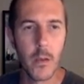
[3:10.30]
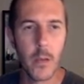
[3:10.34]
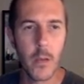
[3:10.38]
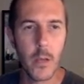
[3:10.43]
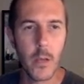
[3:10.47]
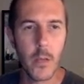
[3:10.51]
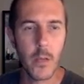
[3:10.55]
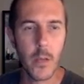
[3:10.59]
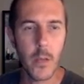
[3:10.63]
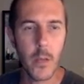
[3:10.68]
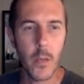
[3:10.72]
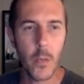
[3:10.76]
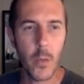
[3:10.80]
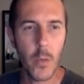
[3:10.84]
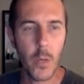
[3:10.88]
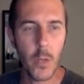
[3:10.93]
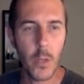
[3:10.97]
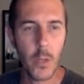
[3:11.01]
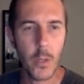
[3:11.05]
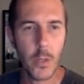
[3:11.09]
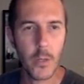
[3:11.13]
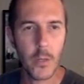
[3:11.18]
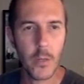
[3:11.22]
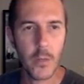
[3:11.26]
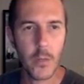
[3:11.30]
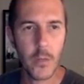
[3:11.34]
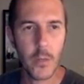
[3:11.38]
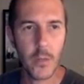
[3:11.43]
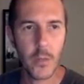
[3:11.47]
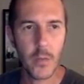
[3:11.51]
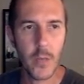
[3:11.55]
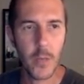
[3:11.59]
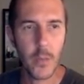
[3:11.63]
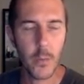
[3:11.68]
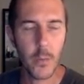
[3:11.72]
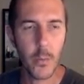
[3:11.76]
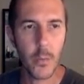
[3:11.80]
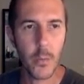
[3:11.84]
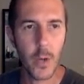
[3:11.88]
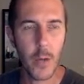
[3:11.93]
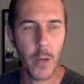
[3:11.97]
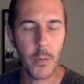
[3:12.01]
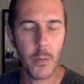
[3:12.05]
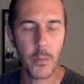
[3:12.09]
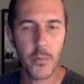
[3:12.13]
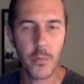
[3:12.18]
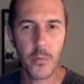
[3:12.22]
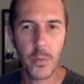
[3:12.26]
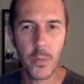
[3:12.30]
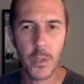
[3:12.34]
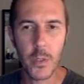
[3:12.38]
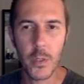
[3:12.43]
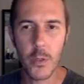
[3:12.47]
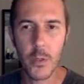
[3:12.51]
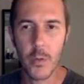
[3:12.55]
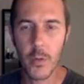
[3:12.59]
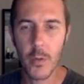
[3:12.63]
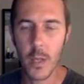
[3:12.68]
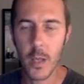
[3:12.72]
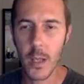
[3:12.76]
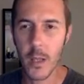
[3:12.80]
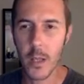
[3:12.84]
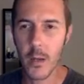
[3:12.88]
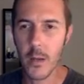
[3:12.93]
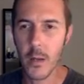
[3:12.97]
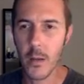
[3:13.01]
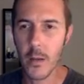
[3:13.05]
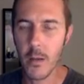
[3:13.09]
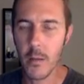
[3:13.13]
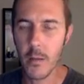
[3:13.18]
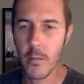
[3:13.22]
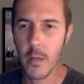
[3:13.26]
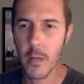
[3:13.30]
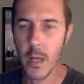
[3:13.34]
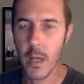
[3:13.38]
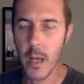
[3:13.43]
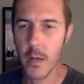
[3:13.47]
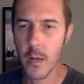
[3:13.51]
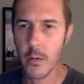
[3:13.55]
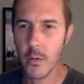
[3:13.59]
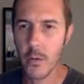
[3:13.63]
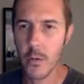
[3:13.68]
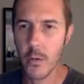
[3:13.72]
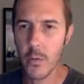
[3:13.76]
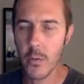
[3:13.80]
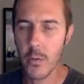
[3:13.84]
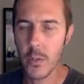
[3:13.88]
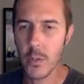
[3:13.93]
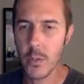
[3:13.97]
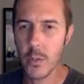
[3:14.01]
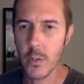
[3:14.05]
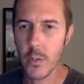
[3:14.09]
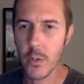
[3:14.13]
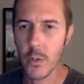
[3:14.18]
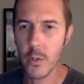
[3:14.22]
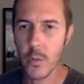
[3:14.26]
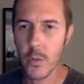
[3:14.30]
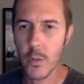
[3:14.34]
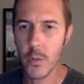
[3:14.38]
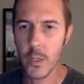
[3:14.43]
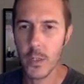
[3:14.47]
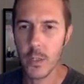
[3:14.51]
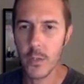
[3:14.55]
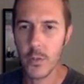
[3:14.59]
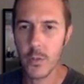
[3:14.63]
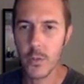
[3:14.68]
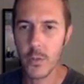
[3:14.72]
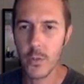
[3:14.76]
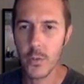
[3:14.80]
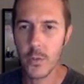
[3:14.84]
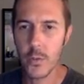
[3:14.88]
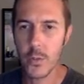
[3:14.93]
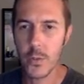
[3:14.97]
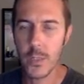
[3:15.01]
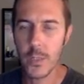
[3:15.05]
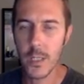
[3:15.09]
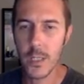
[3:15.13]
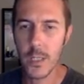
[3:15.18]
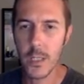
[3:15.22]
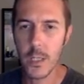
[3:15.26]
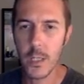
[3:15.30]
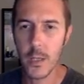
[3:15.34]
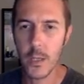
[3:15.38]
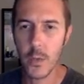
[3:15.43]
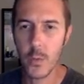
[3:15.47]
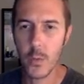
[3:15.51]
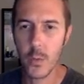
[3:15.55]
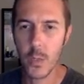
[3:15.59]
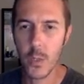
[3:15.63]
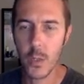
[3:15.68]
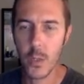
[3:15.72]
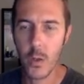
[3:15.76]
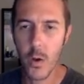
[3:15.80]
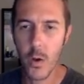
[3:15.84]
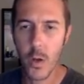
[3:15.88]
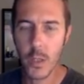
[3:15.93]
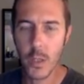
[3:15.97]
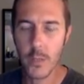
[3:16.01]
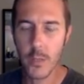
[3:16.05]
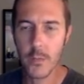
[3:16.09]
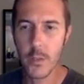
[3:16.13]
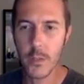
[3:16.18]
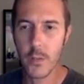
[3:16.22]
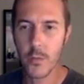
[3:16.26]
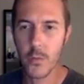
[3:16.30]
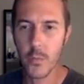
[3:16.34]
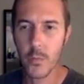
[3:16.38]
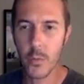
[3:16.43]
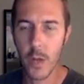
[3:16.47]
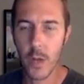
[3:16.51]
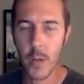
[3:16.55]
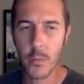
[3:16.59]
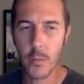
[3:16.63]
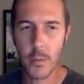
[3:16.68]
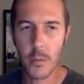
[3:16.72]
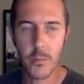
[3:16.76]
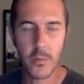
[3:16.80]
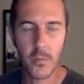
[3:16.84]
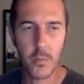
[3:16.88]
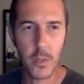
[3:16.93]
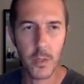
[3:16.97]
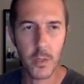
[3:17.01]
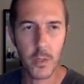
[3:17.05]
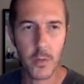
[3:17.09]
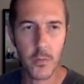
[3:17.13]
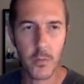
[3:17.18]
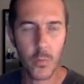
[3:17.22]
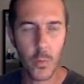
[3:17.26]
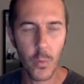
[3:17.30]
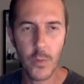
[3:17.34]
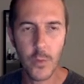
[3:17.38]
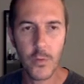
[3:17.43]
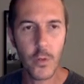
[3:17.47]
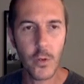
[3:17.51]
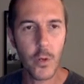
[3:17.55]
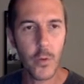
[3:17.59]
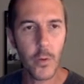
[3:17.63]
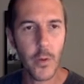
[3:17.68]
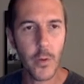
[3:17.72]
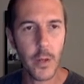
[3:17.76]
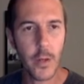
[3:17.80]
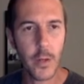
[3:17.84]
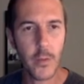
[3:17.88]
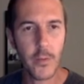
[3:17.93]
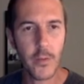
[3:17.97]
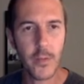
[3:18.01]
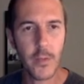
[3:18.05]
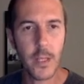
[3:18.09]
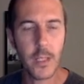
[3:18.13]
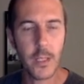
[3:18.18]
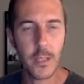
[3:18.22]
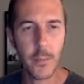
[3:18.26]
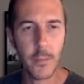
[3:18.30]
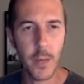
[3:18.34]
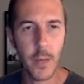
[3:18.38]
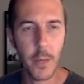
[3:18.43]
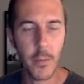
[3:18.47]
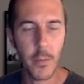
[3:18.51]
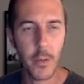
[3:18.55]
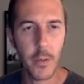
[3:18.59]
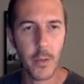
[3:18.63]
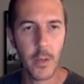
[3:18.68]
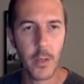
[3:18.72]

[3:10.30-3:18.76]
And then I want to look at some example problems with you, and I'm not going to go into detail with all of these problems because once you know how to set them up,